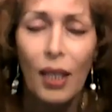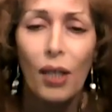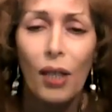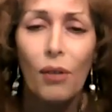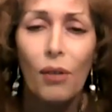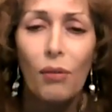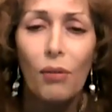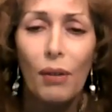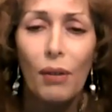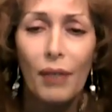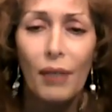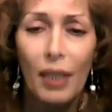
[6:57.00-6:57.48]

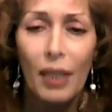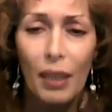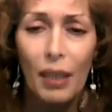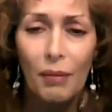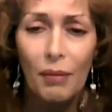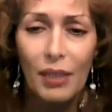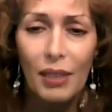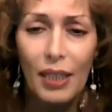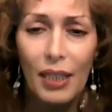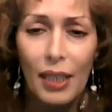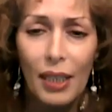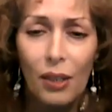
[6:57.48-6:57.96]
Whoever
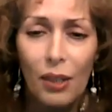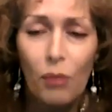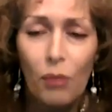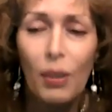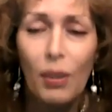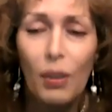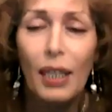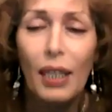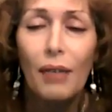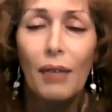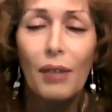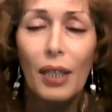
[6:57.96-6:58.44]
comes in or
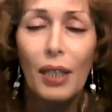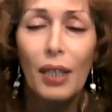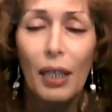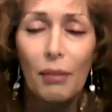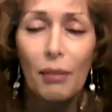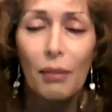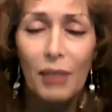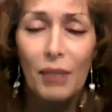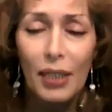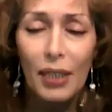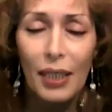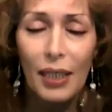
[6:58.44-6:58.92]
whatever
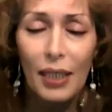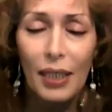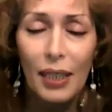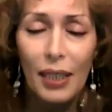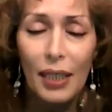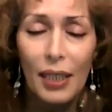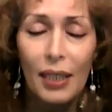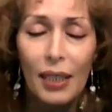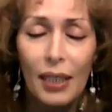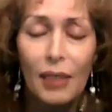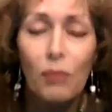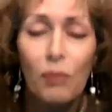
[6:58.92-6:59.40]
comes in
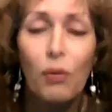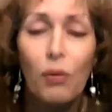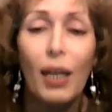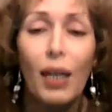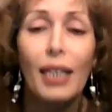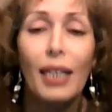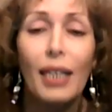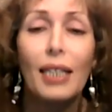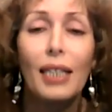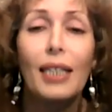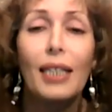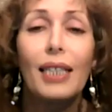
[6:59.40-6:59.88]
is
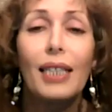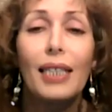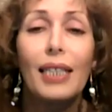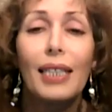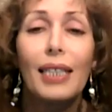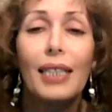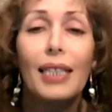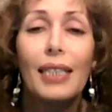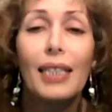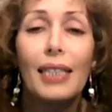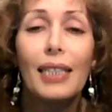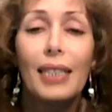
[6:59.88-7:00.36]
what
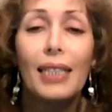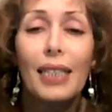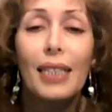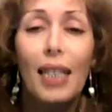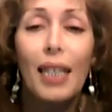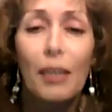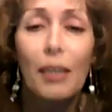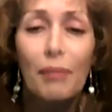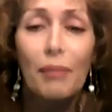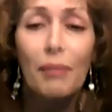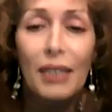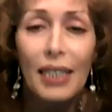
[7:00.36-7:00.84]

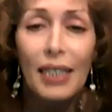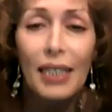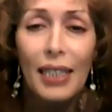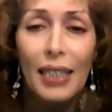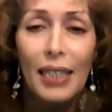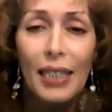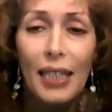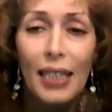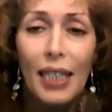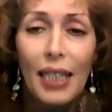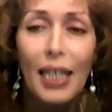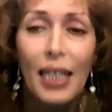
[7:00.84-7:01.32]
comes
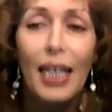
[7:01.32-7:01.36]
in.